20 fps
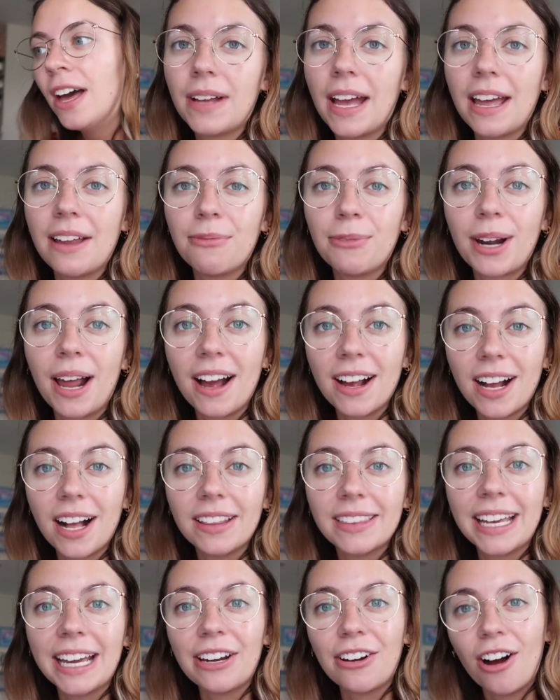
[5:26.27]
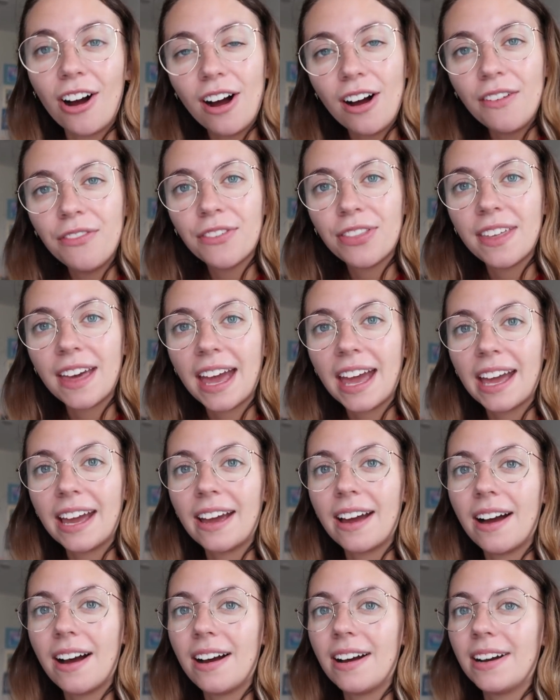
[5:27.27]
And when I got laid off,
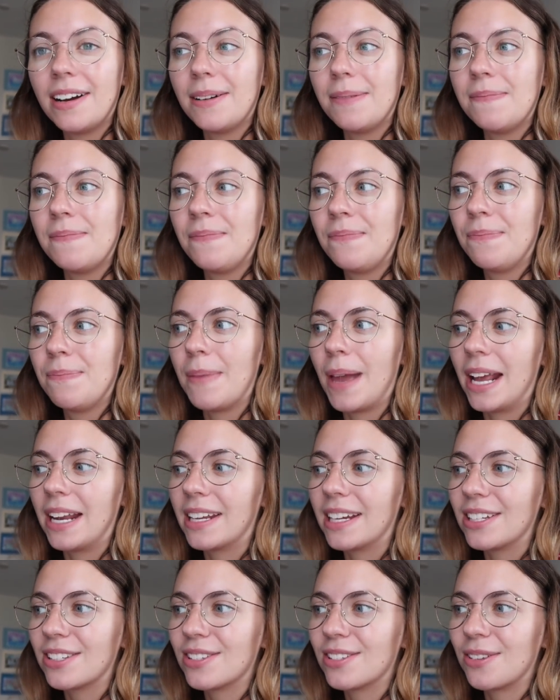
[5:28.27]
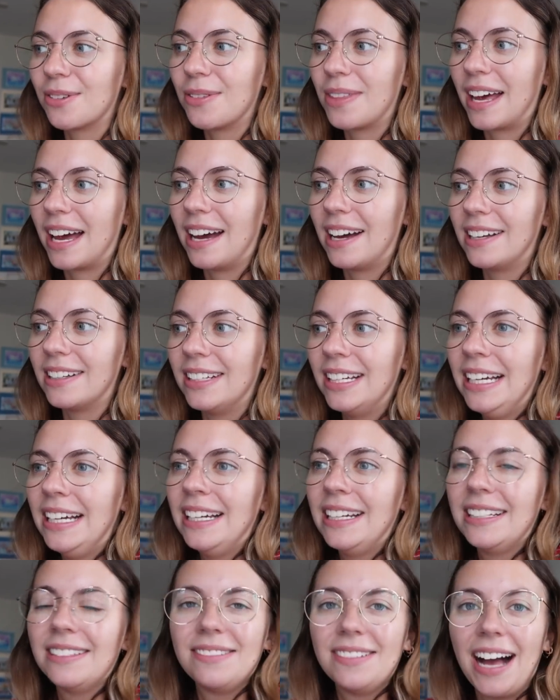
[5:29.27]
they um, made it so that
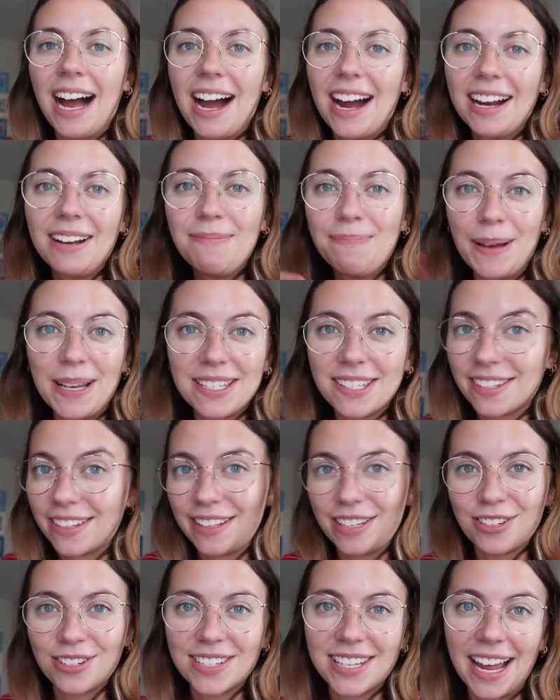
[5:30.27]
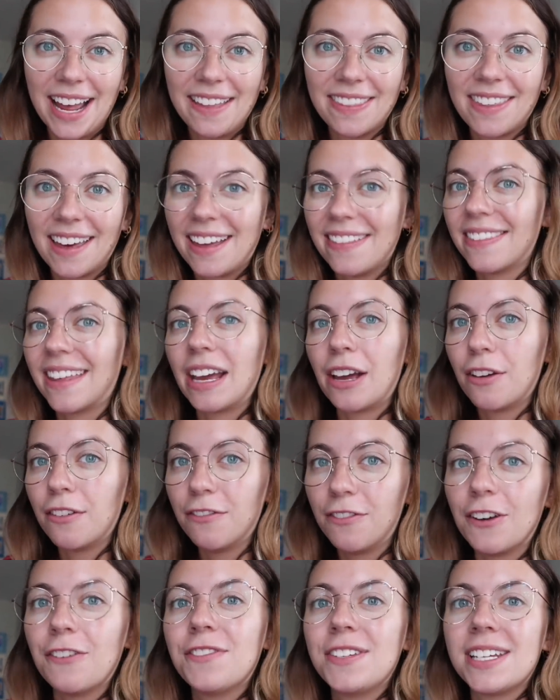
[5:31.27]
I basically just had then like
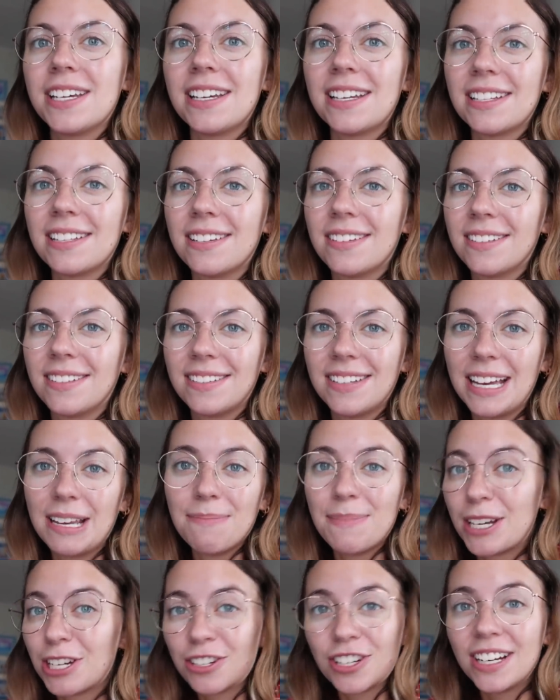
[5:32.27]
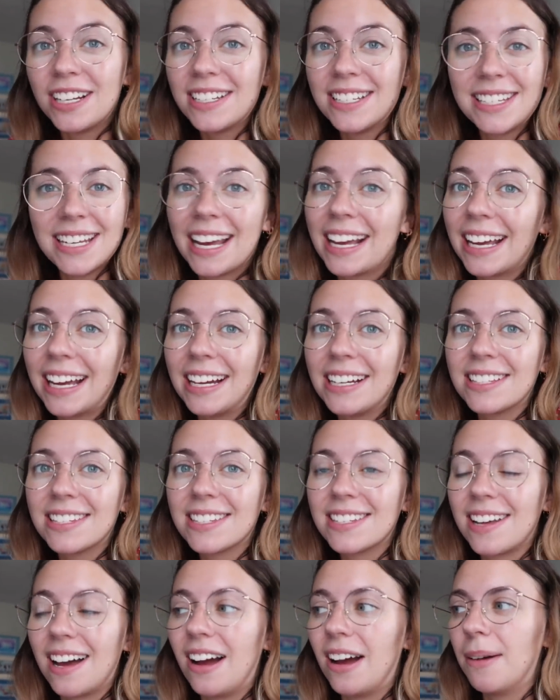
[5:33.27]
15 admission tickets
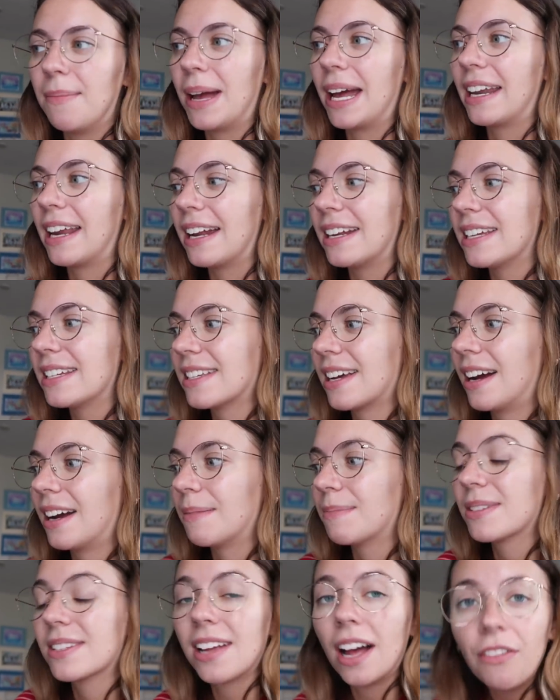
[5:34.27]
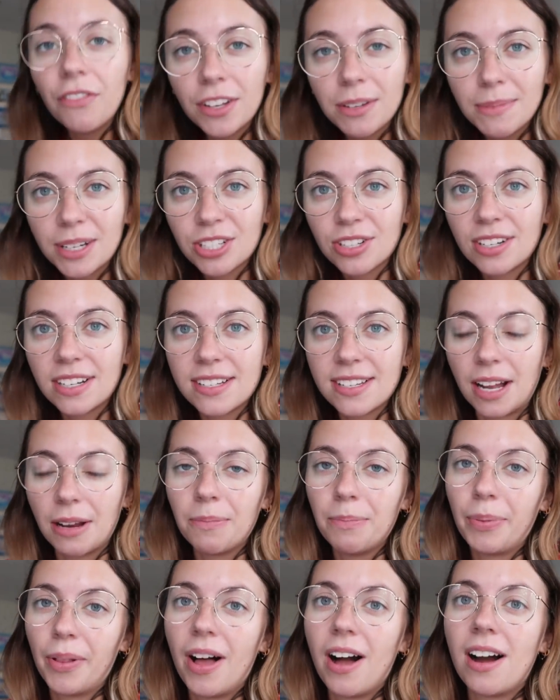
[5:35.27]
um, and anytime self-admission is
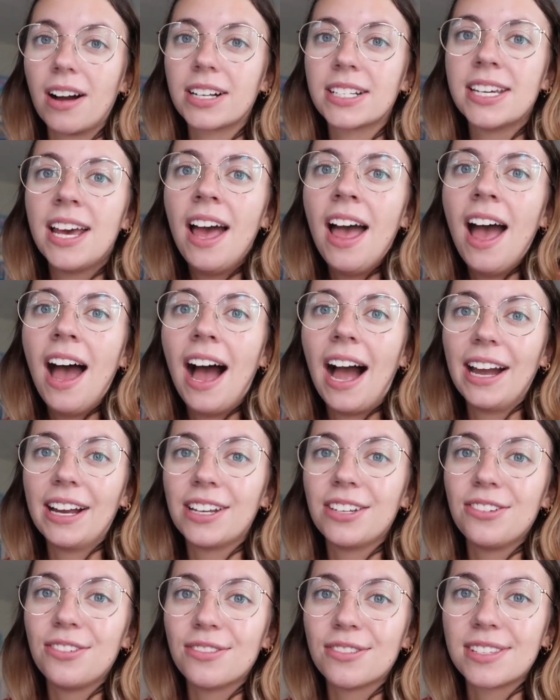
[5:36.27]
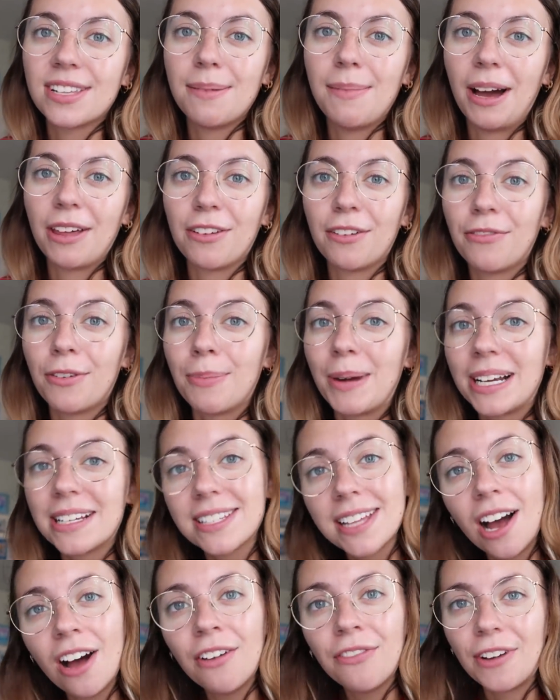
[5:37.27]
unblocked, I can use them either for
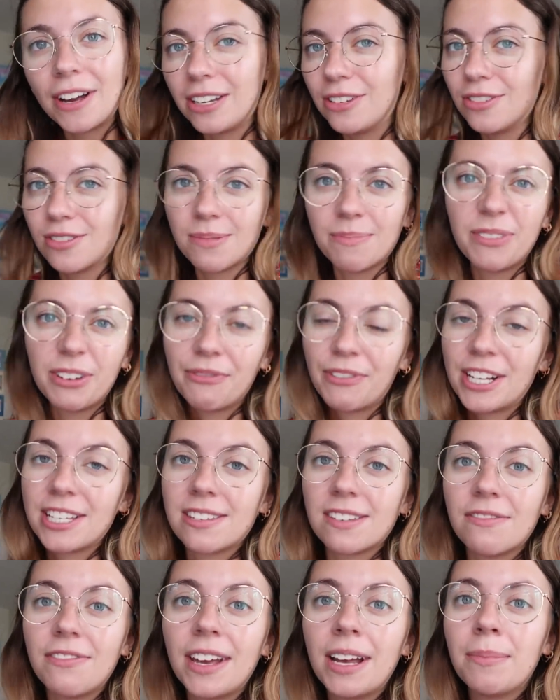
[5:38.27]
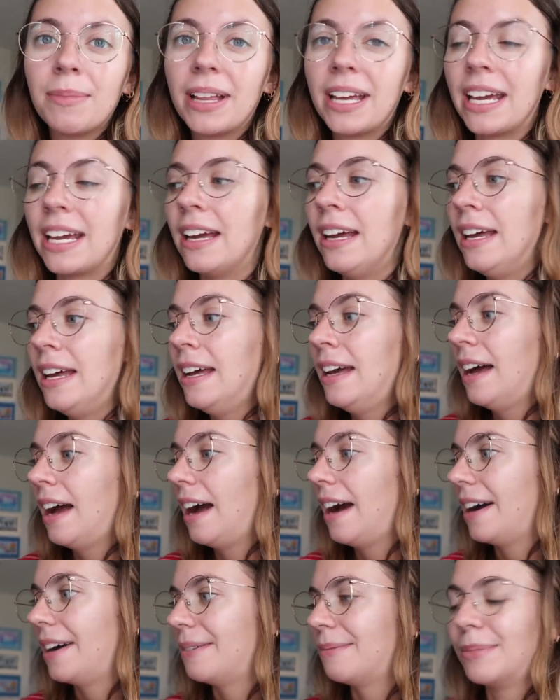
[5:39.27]
myself, I can use them for friends and family,
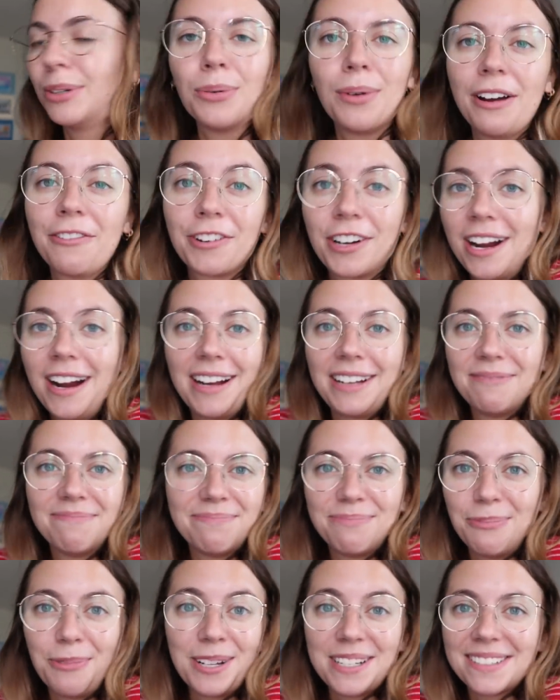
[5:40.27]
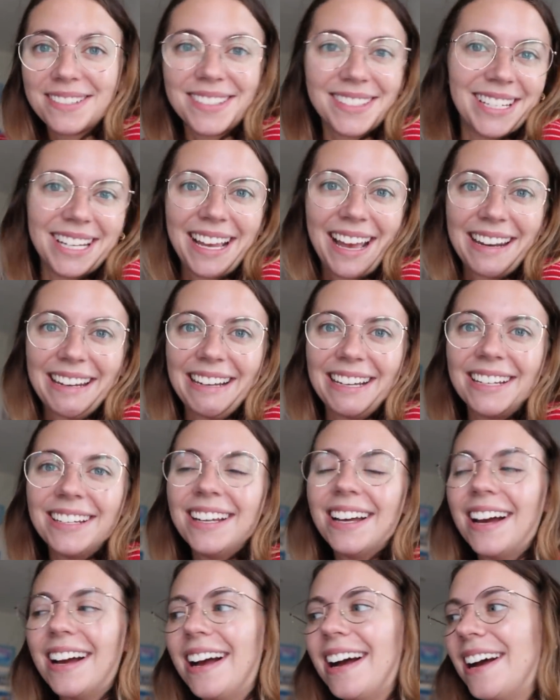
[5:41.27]
um, whoever I want to get
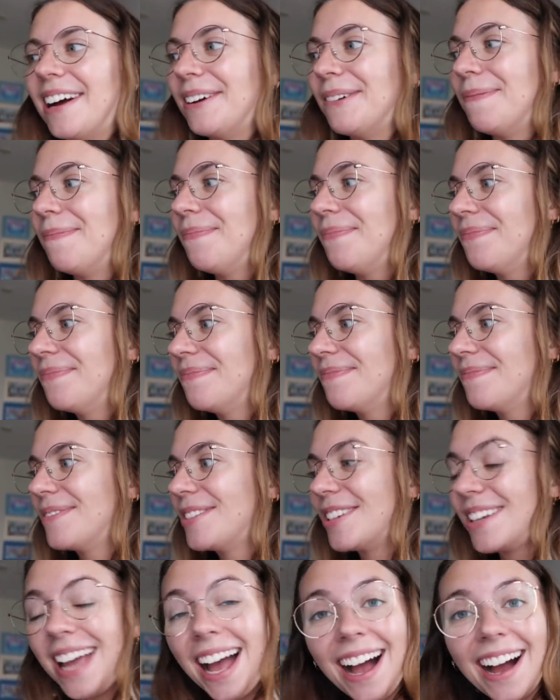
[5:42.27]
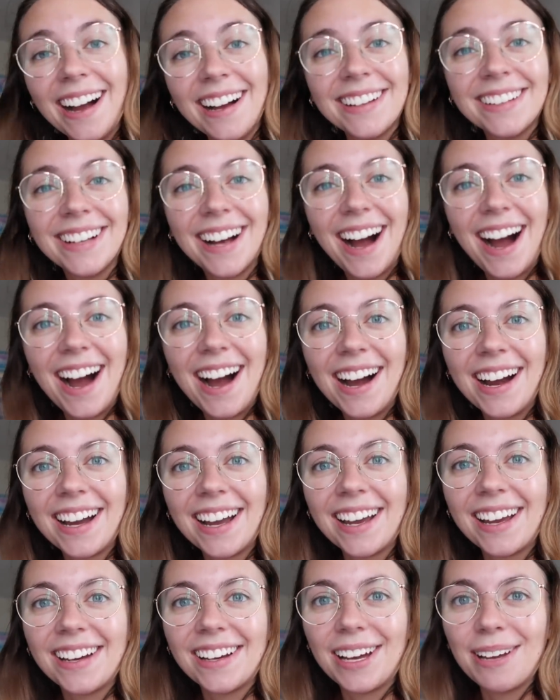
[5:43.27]
in. Um, so yeah,
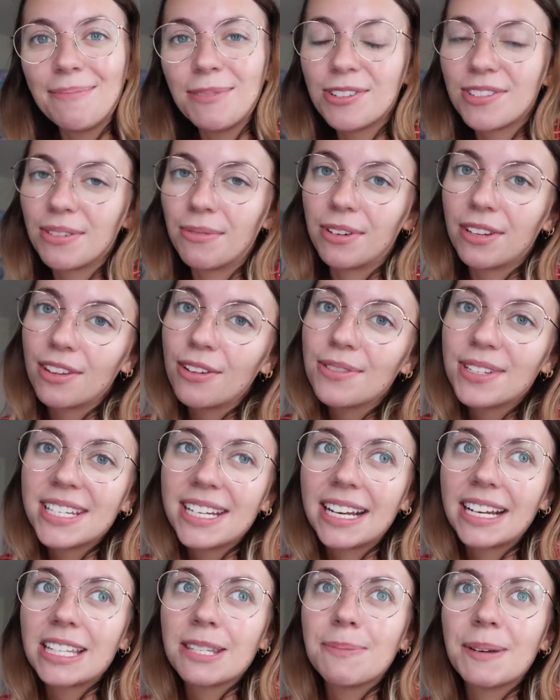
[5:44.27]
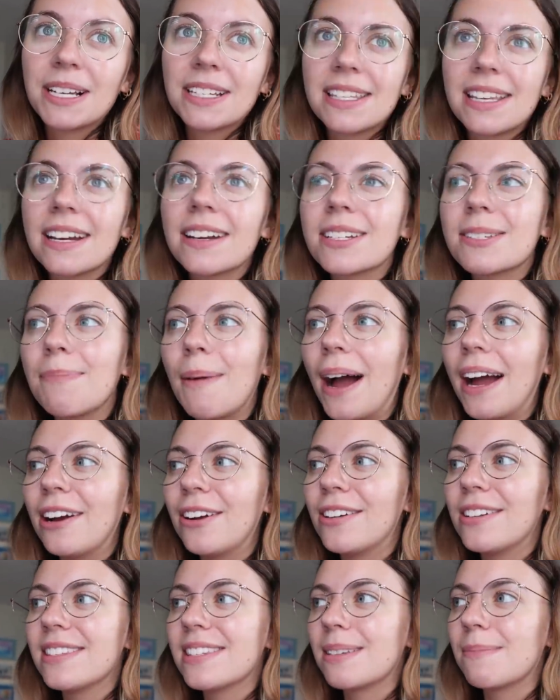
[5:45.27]
I am using one of those tickets because they
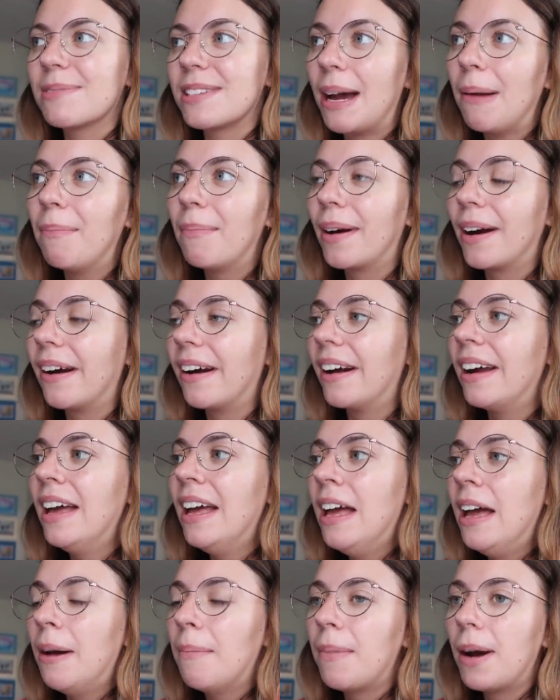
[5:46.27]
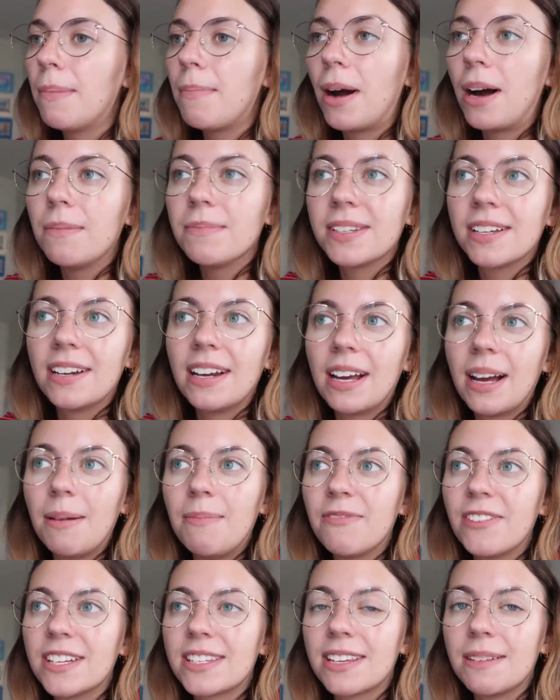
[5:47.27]
expire in September. My mom's gonna
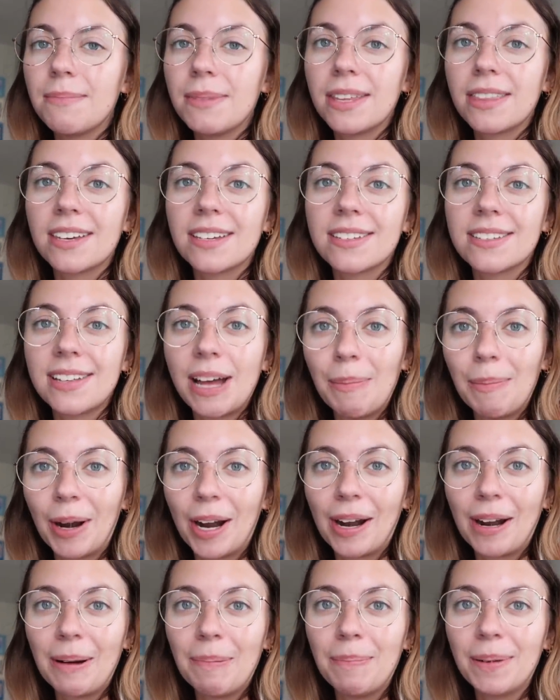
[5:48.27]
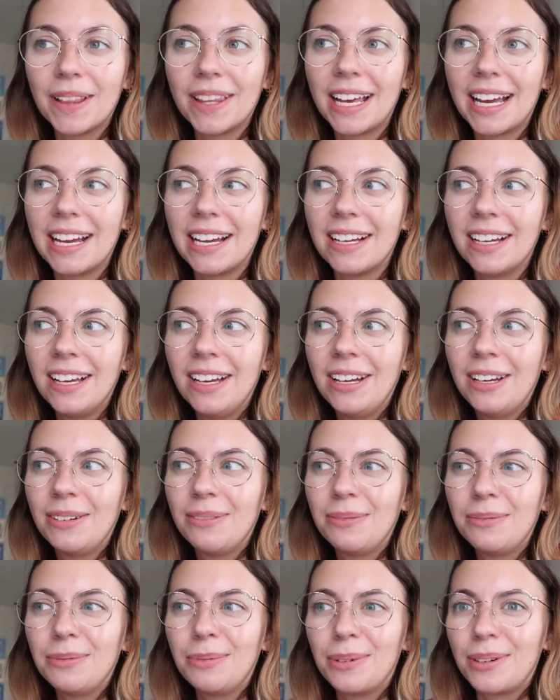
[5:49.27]
come visit me this summer, but like
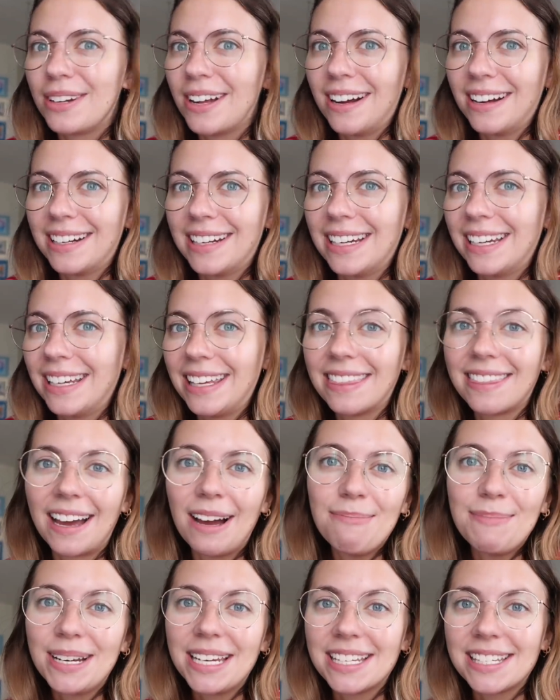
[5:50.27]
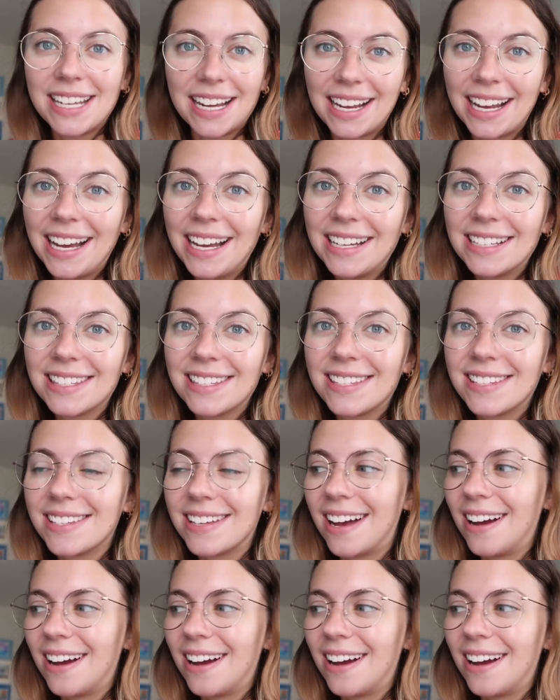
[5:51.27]
we're not gonna need that many tickets.